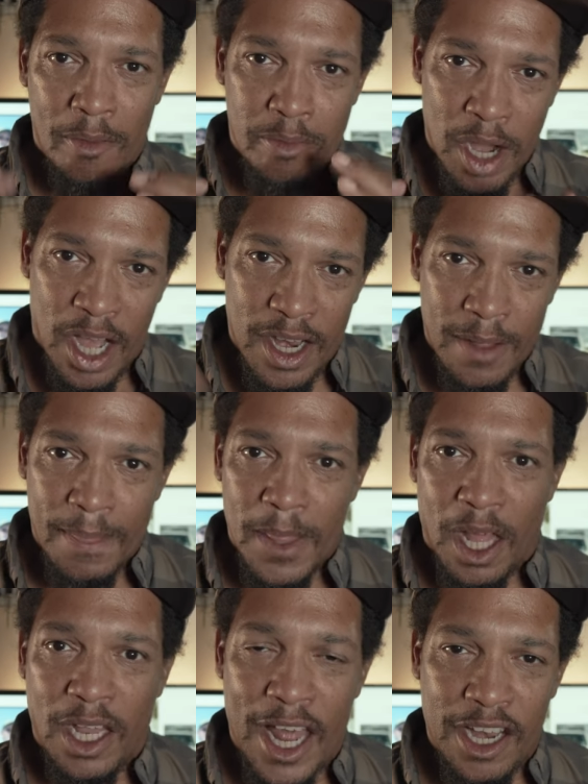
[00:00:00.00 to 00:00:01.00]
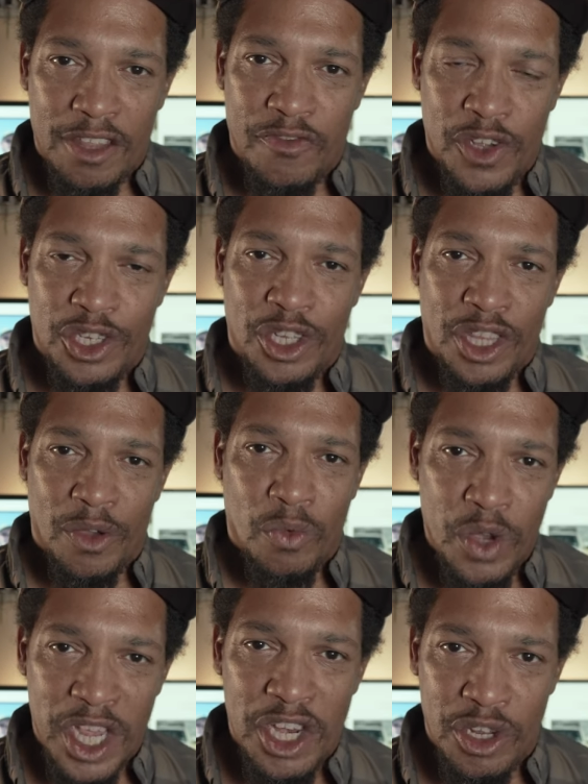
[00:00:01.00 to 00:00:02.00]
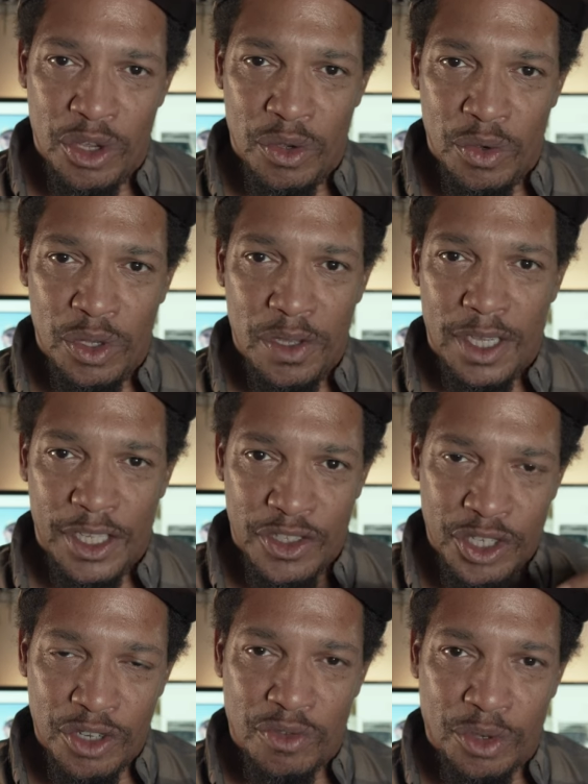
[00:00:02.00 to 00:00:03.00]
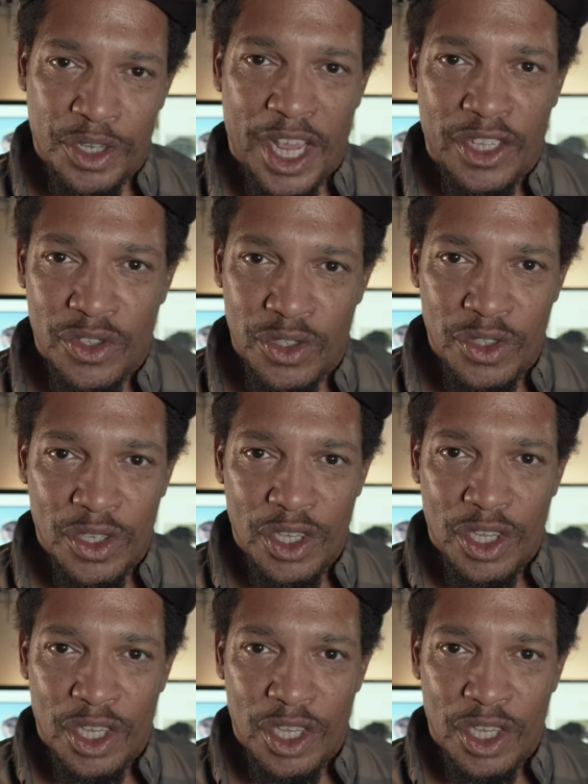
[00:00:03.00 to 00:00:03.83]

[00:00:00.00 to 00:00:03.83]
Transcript: But a lot of the fishing that we do in Central Texas